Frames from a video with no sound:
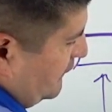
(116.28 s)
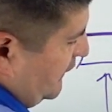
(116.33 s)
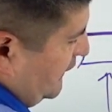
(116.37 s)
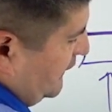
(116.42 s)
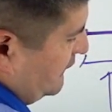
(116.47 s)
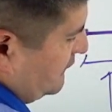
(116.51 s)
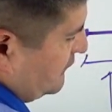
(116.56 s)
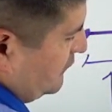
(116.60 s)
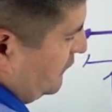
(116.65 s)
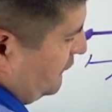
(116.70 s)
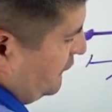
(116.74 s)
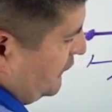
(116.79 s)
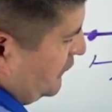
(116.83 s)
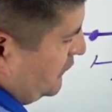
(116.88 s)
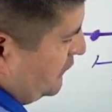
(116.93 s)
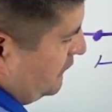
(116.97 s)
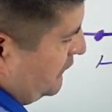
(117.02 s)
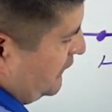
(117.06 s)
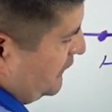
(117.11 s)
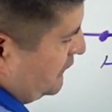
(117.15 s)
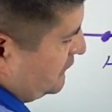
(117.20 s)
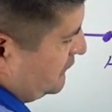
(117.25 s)
Okay, so if you're
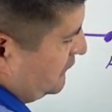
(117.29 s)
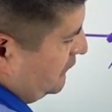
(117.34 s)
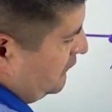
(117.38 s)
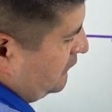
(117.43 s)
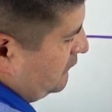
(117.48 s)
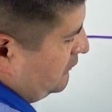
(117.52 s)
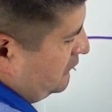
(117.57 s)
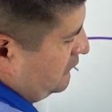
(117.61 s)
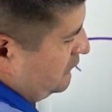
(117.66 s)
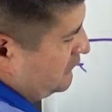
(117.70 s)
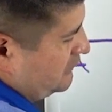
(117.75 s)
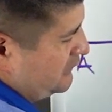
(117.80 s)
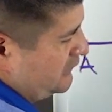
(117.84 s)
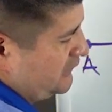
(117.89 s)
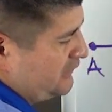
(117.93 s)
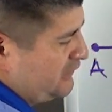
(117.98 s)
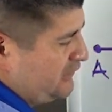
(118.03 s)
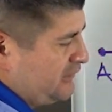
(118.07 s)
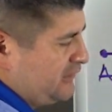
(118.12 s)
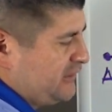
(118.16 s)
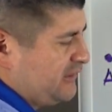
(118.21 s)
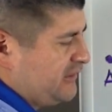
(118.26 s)
doing a circle
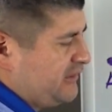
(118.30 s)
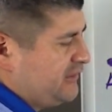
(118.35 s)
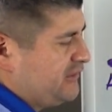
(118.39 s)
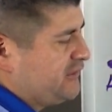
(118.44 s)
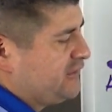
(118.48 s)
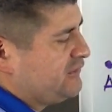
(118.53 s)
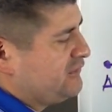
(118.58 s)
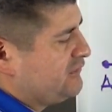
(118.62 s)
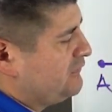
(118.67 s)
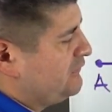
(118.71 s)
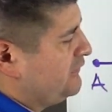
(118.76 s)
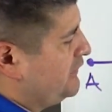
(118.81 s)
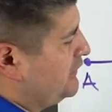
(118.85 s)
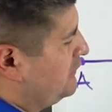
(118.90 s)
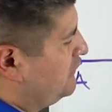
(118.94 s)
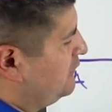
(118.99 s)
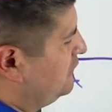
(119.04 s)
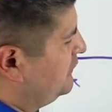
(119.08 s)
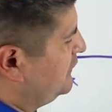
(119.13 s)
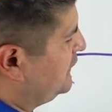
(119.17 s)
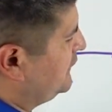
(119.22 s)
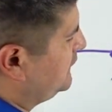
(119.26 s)
and you're doing
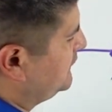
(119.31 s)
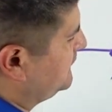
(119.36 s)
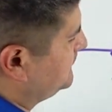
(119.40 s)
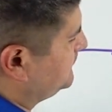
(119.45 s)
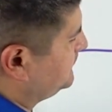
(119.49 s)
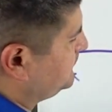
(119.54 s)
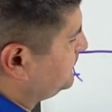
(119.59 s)
only